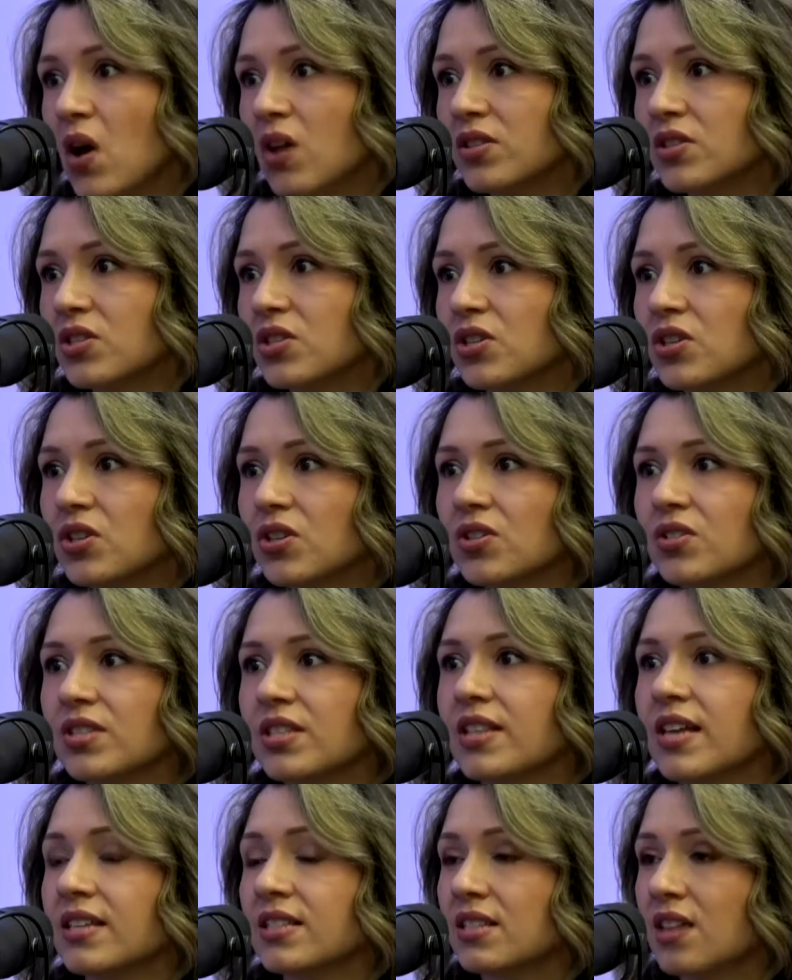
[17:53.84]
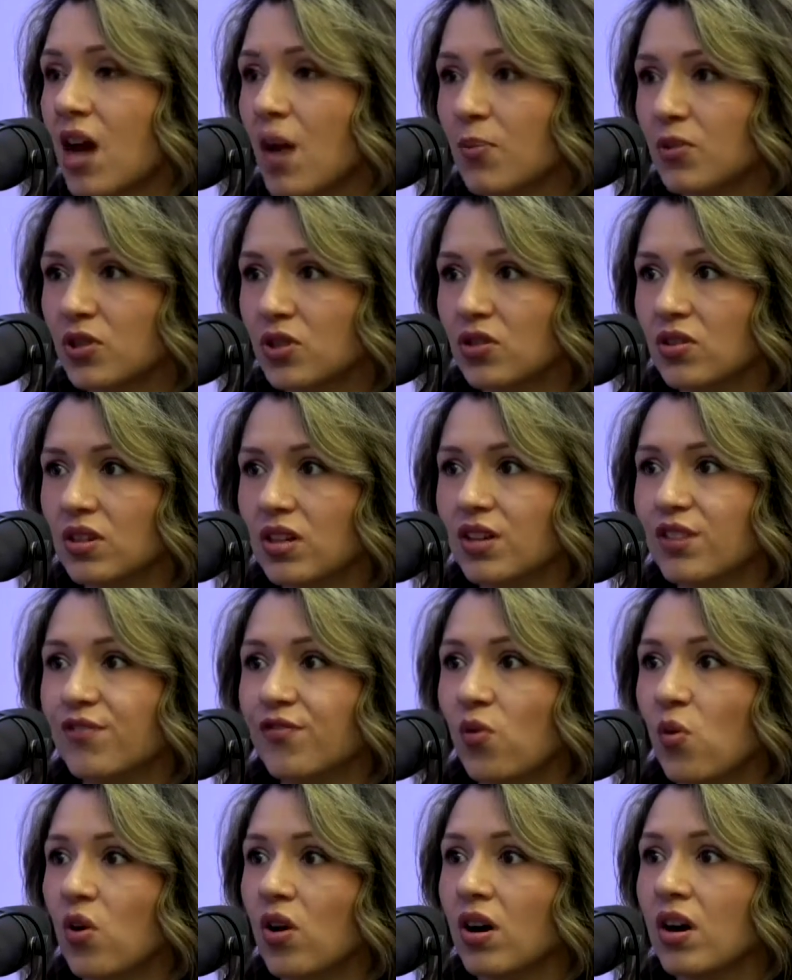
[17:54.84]
sponsors, and that's an opportunity
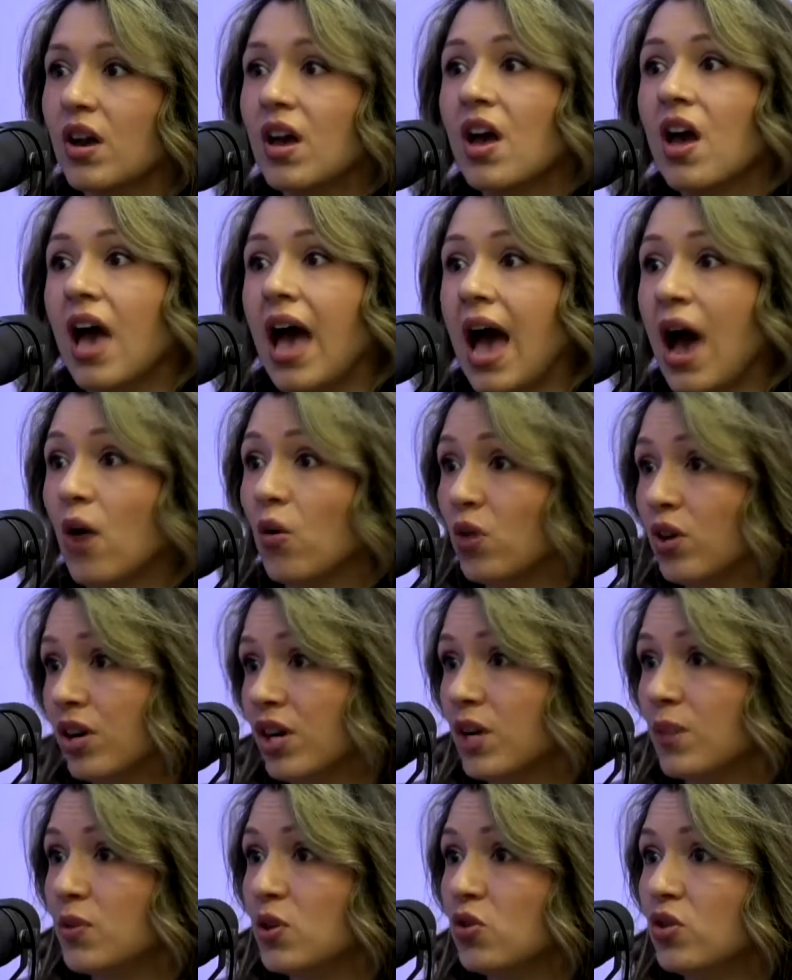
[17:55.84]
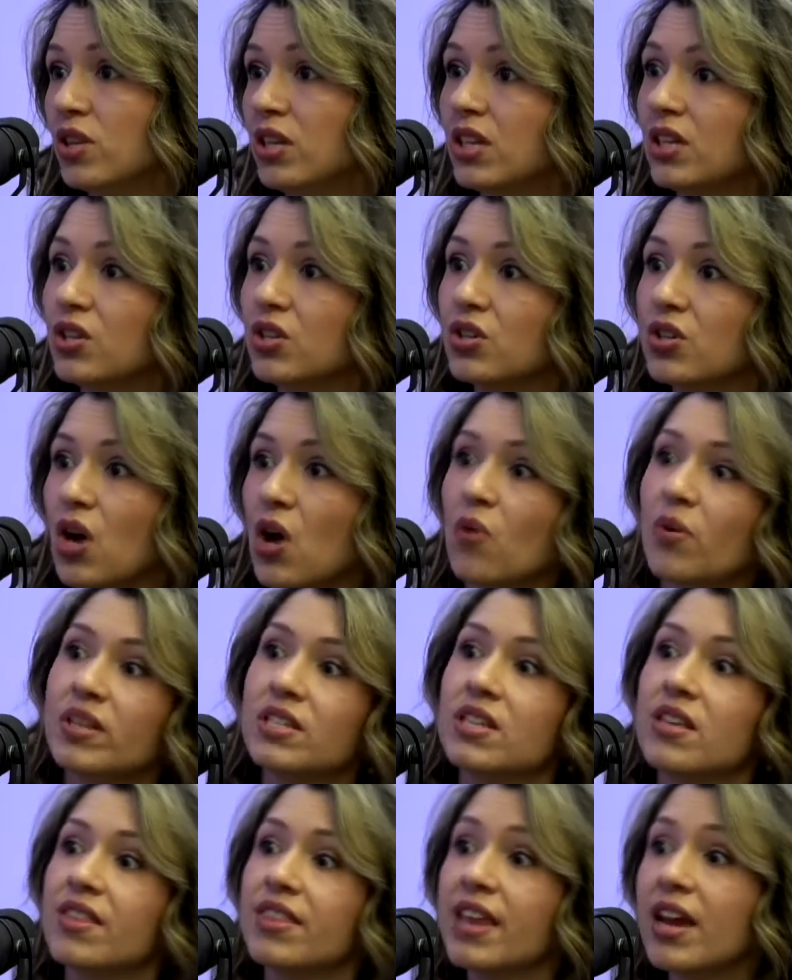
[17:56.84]
for our community to go
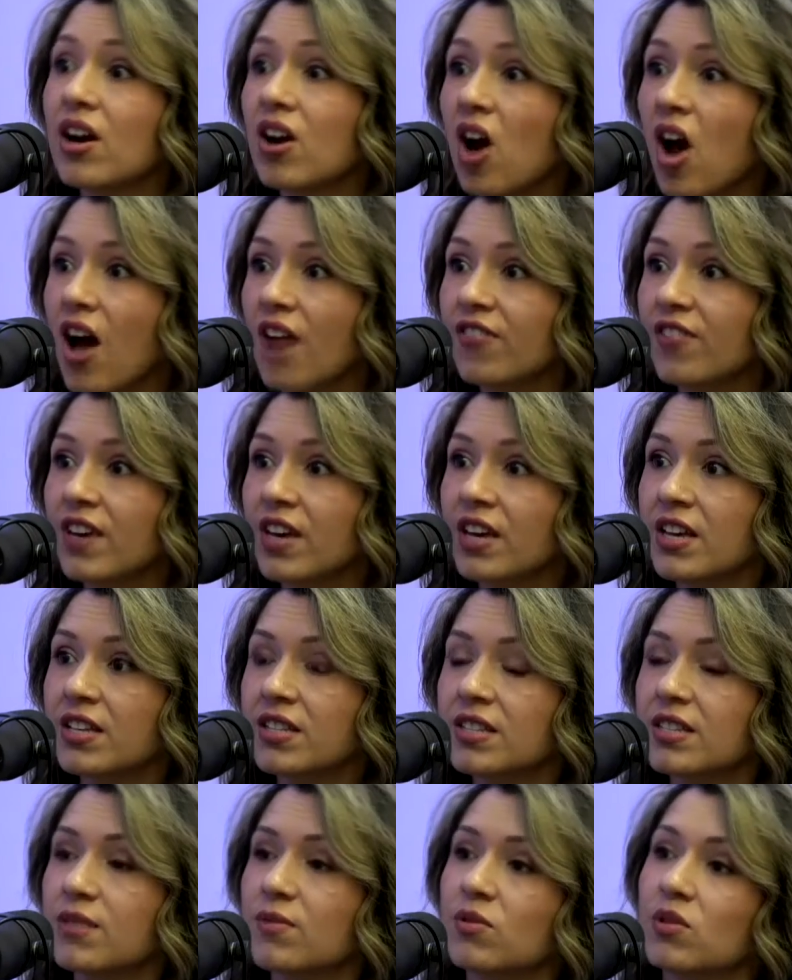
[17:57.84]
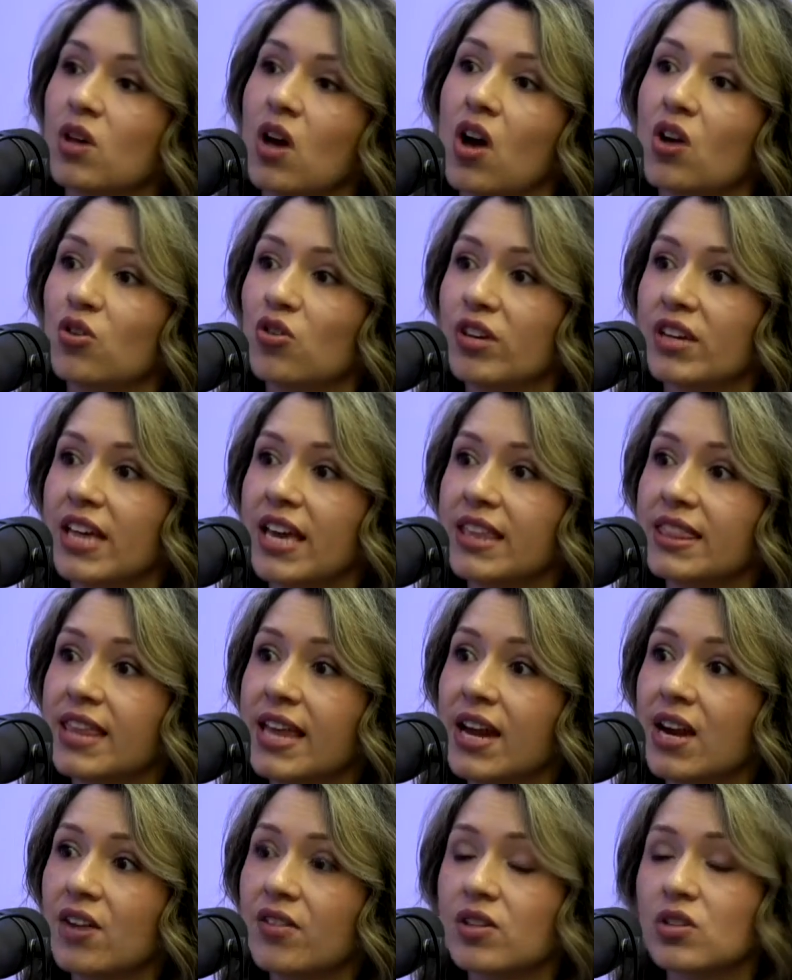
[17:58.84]
into their office and congregate
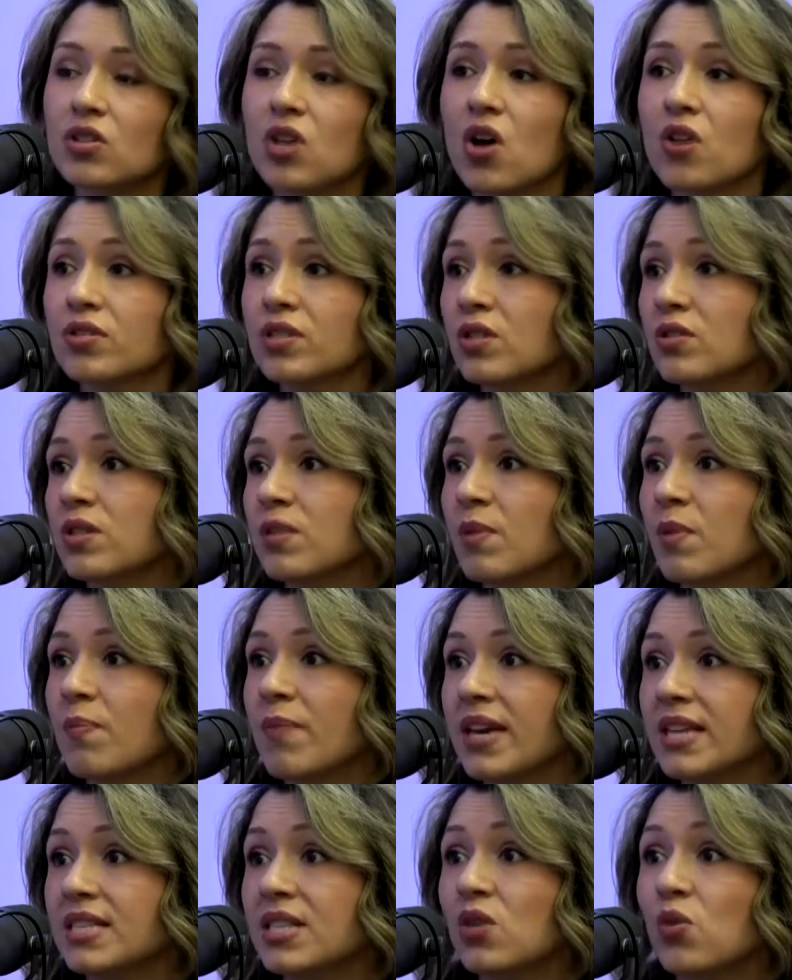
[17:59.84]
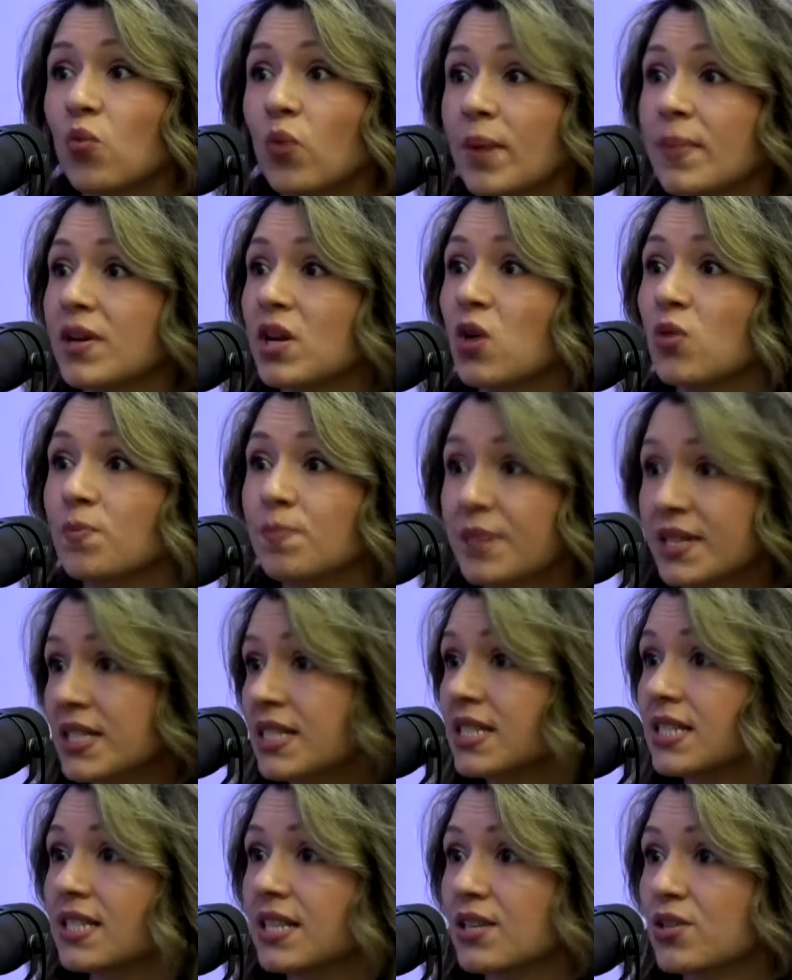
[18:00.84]
there. There's also some amazing women-owned
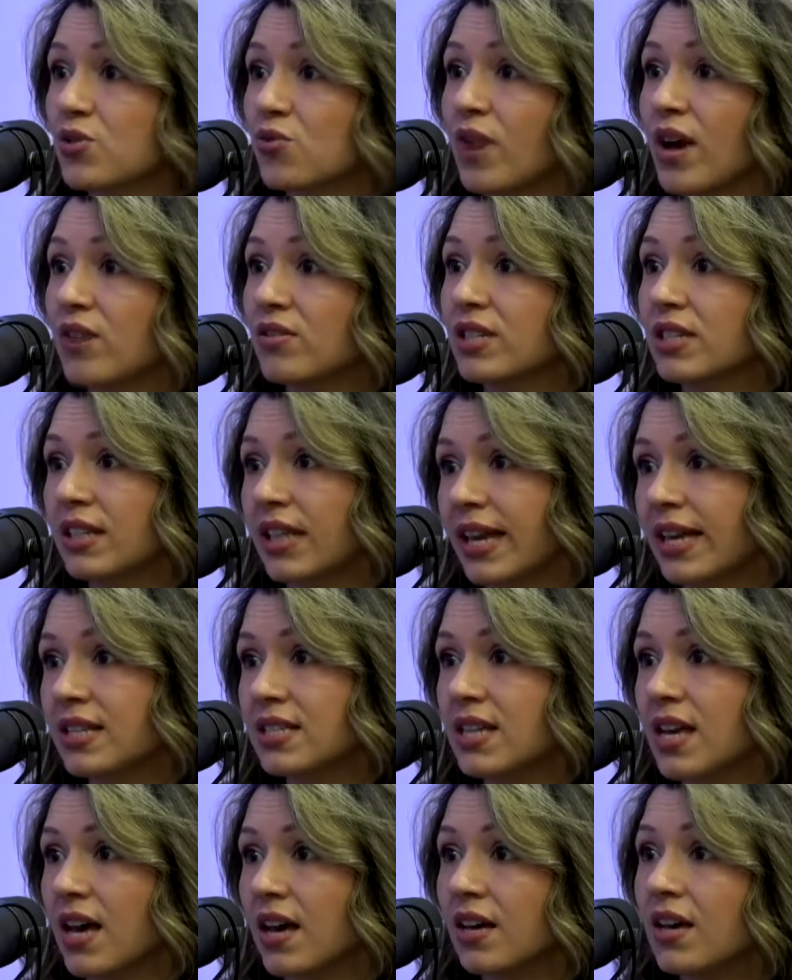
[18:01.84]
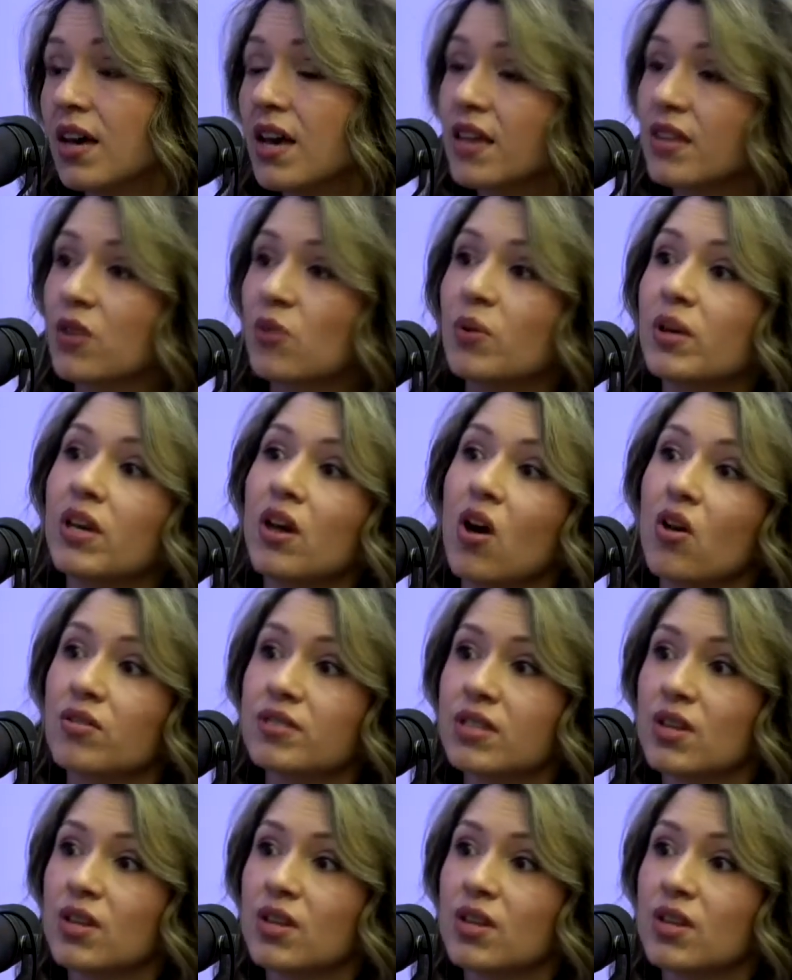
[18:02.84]
businesses around Atlanta that we